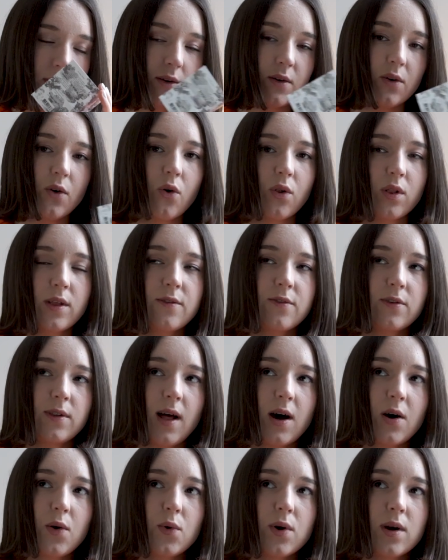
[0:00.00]

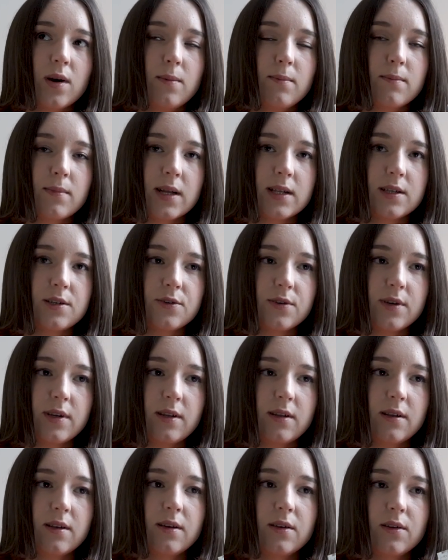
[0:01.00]
Cauliflower,
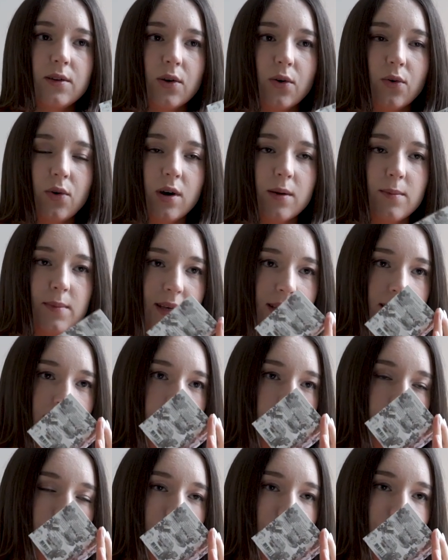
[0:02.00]
mandarin, tonka
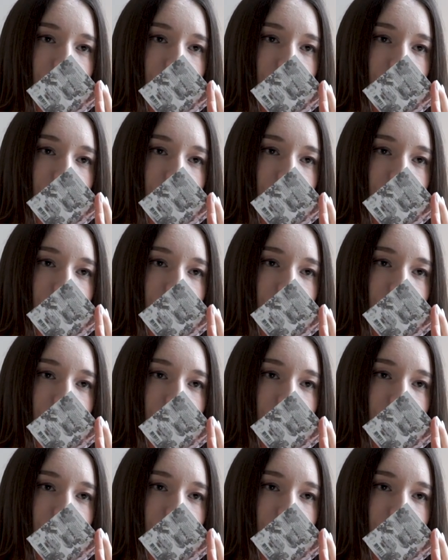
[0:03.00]
beans.